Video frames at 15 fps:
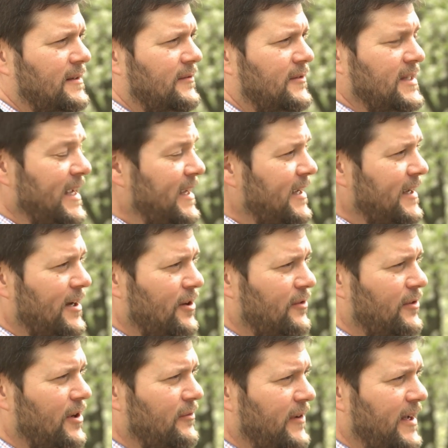taking care of our
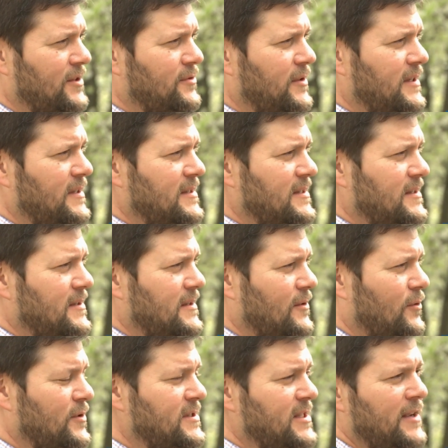veterans, or
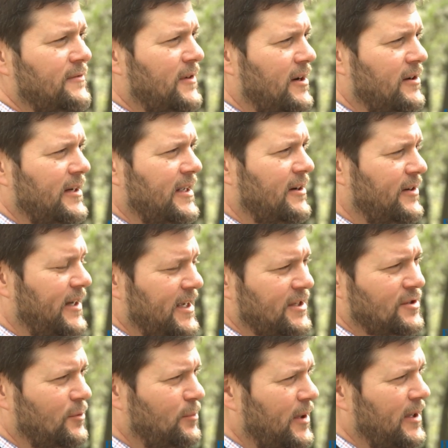safeguarding our national
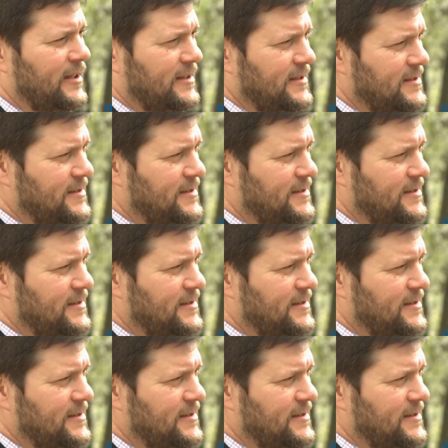parks.